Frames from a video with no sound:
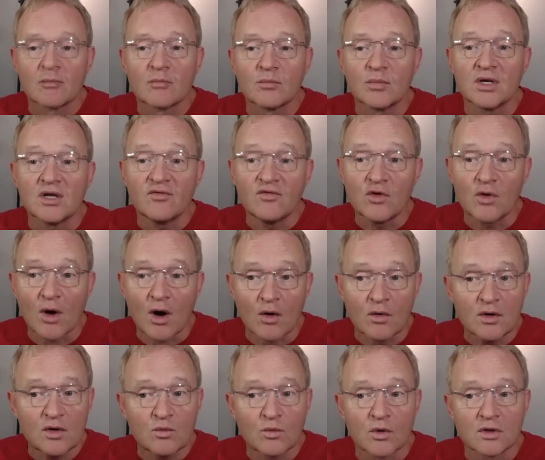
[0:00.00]
But if you
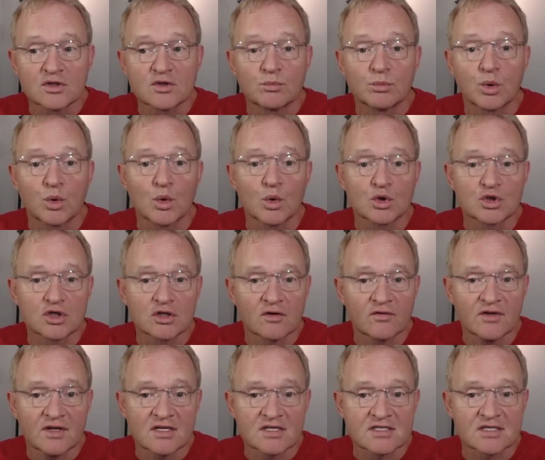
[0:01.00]
only want a portion of
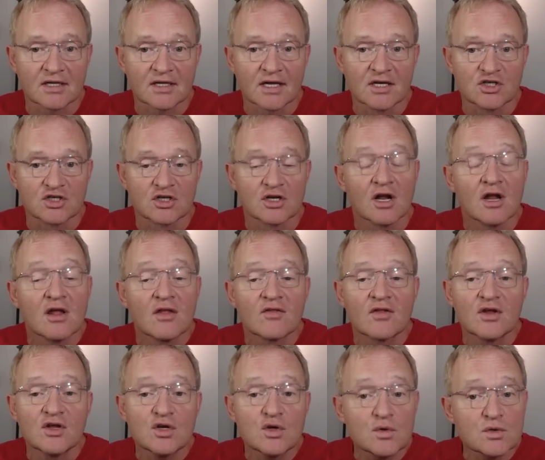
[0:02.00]
the installation,
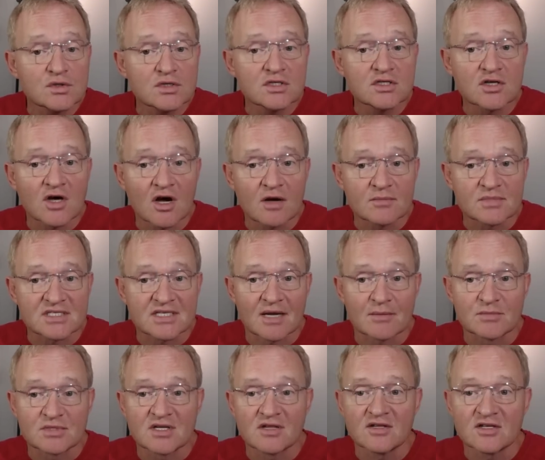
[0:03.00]
then use the
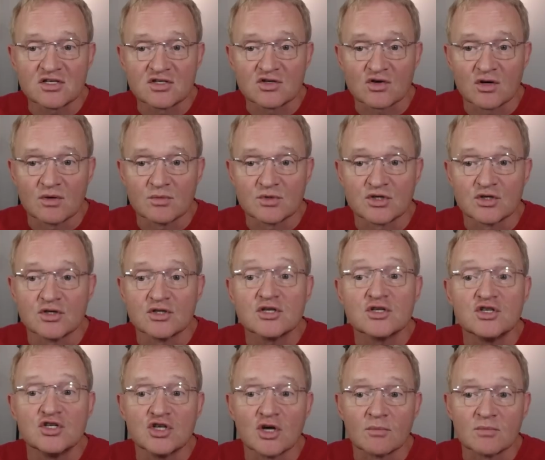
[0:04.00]
timestamps in the description to
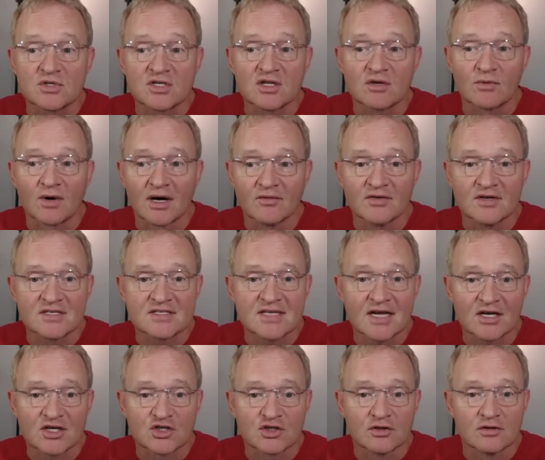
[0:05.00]
jump to the relevant
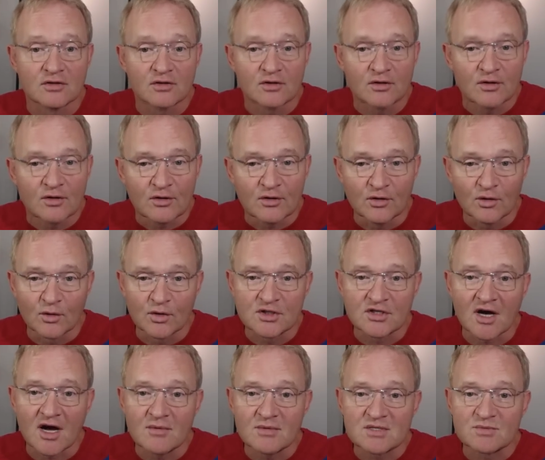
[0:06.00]
section. Your
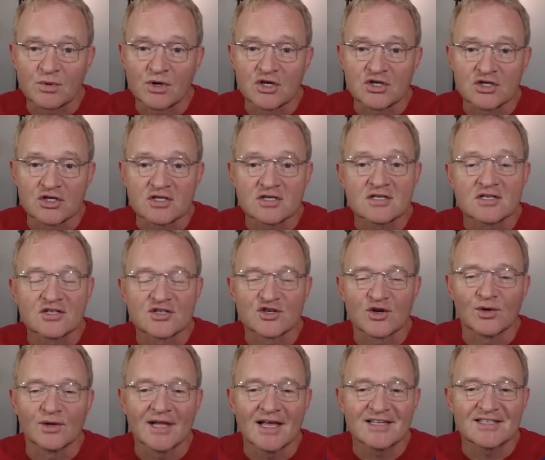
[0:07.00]
time is precious,
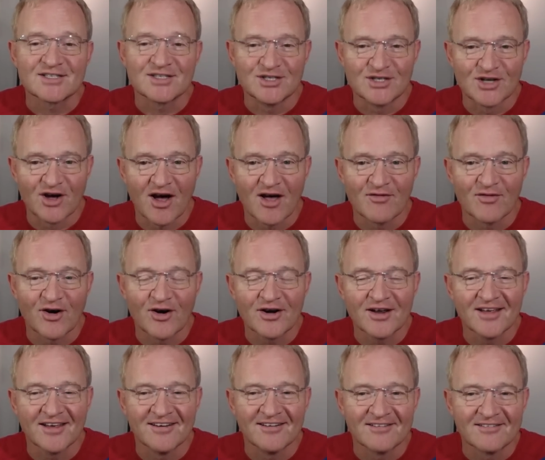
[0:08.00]
so let's dive on
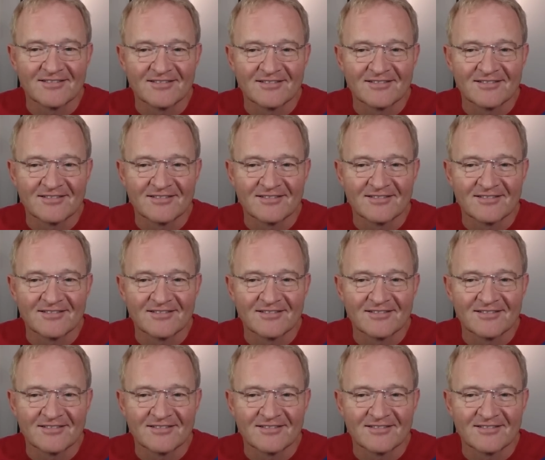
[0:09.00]
in.